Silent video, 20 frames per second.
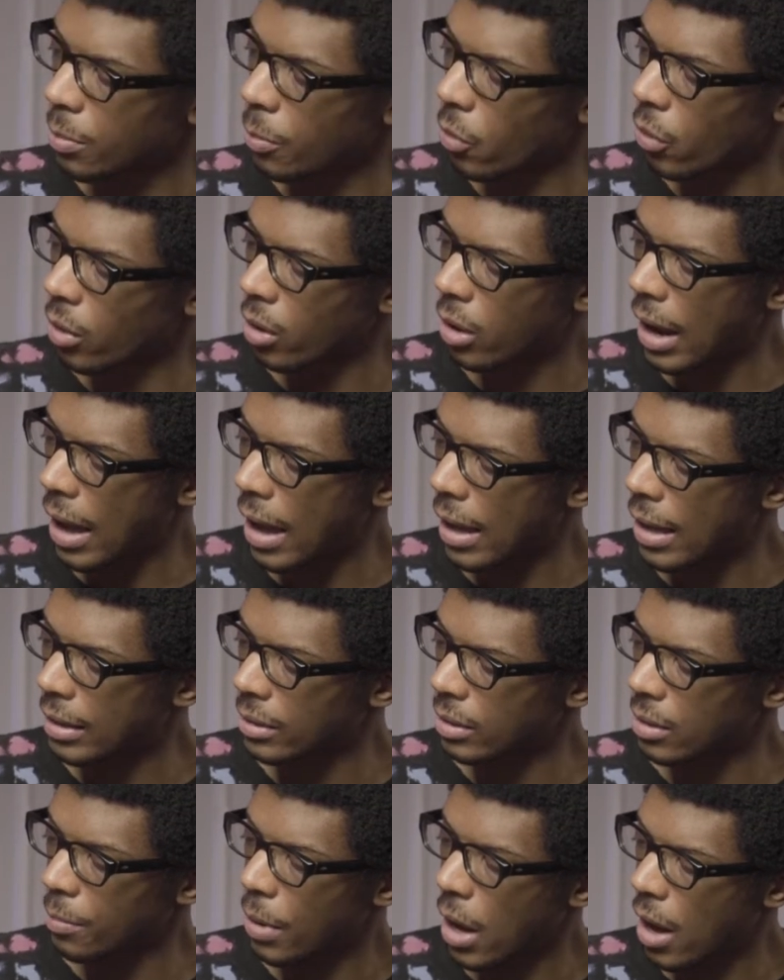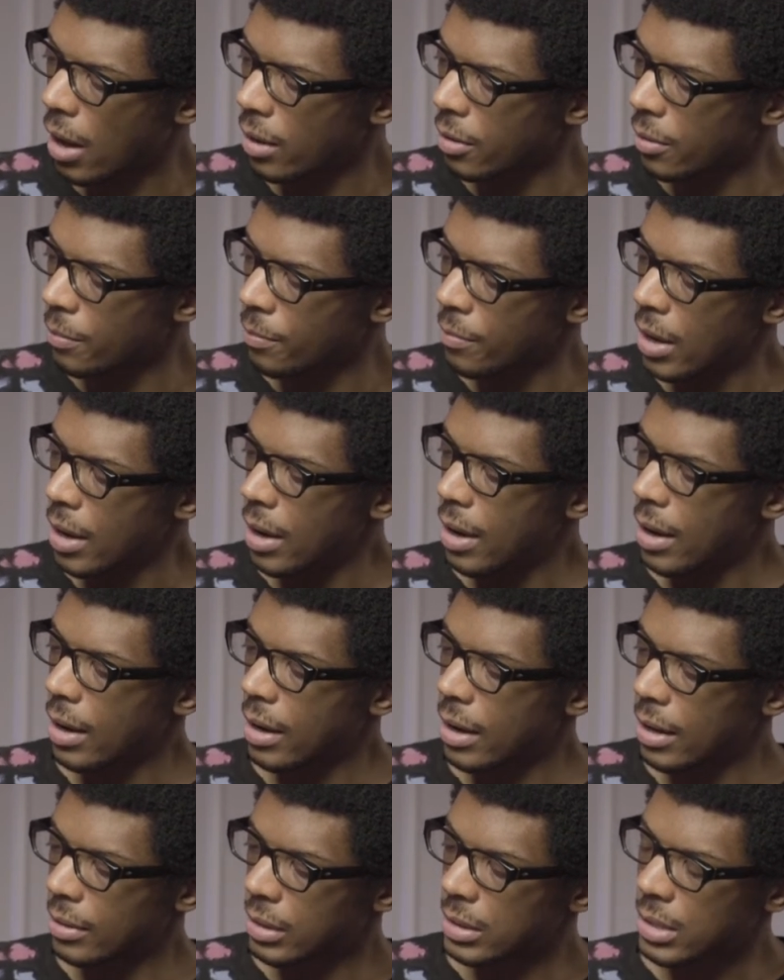the border at the bottom
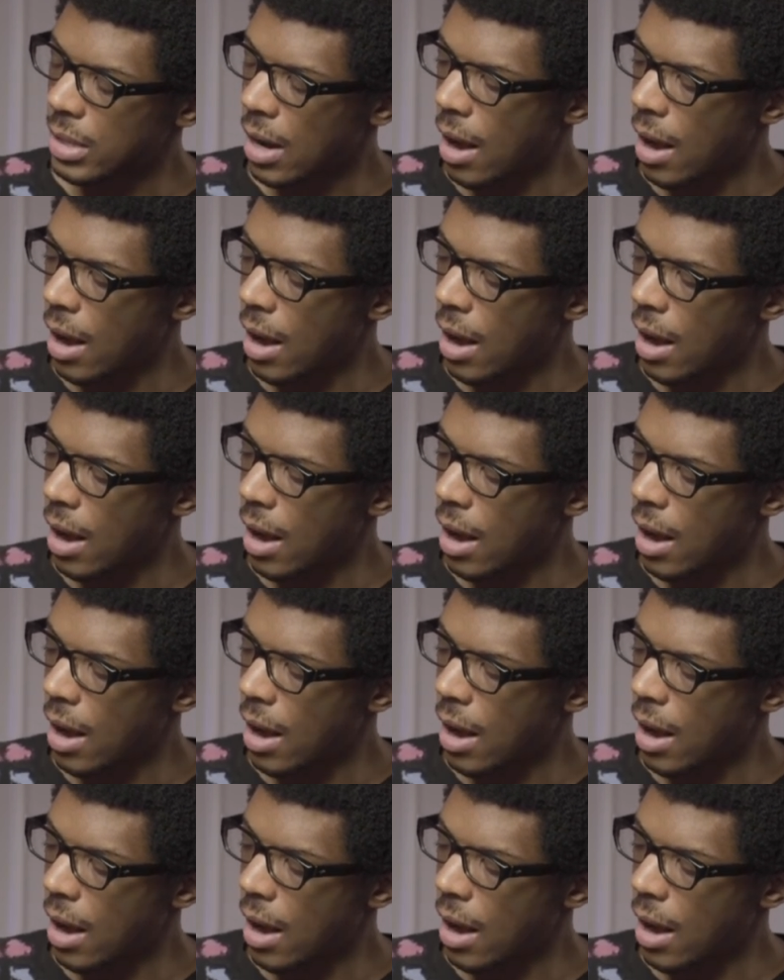and at the